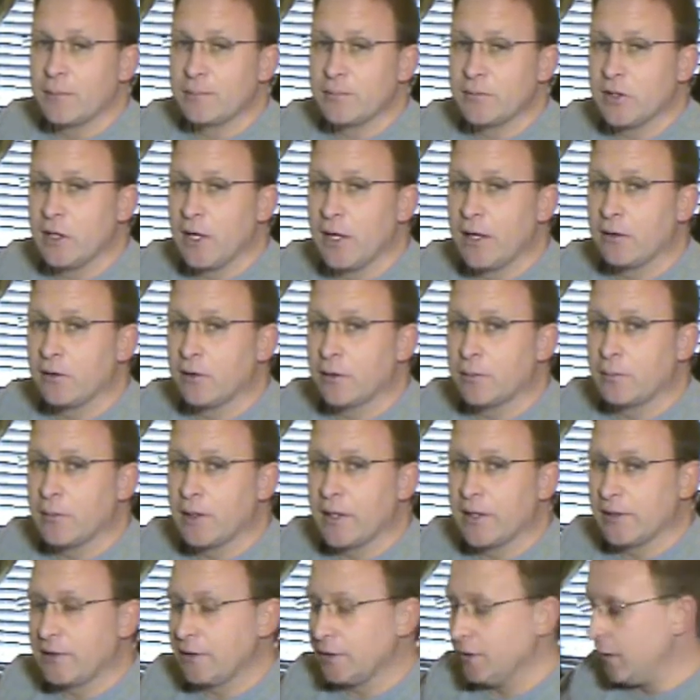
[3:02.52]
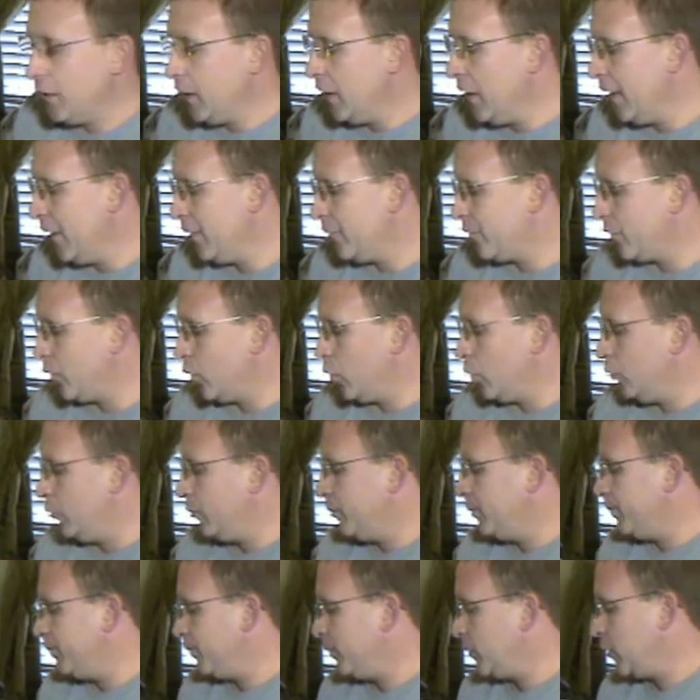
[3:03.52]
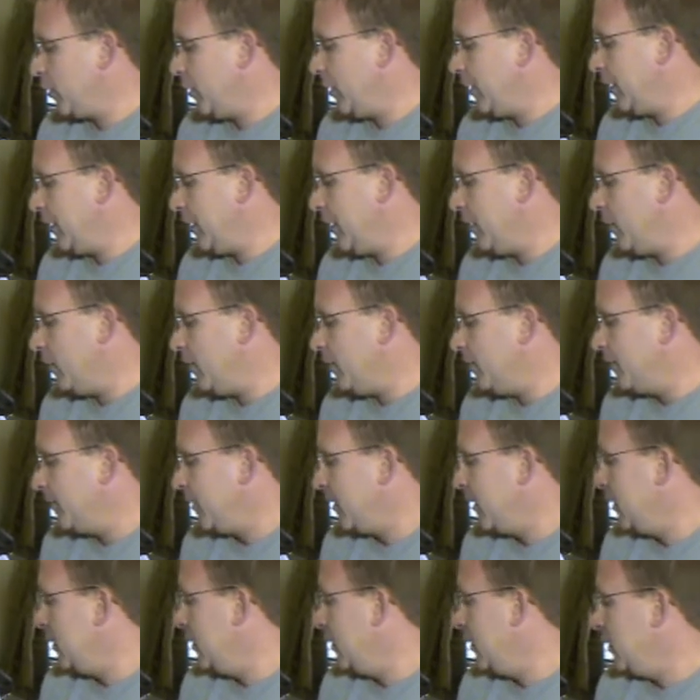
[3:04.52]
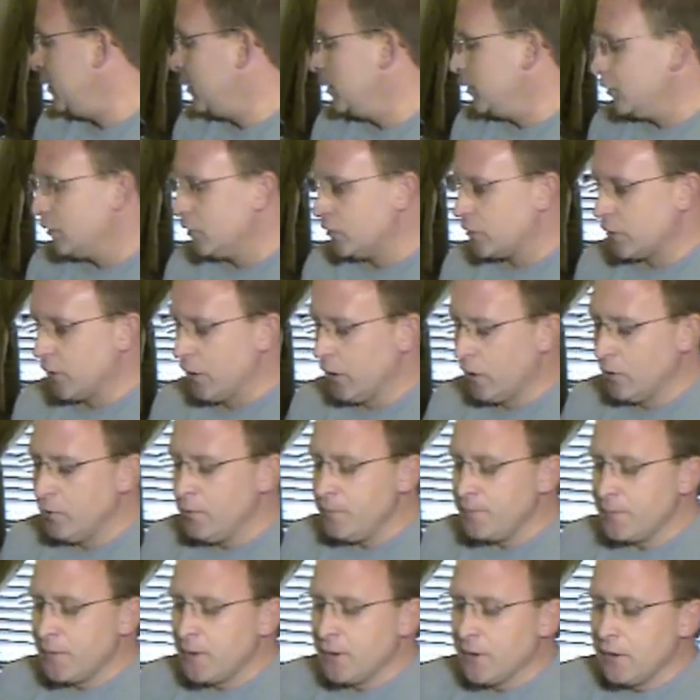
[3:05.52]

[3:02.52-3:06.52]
dialing my iPhone right now. So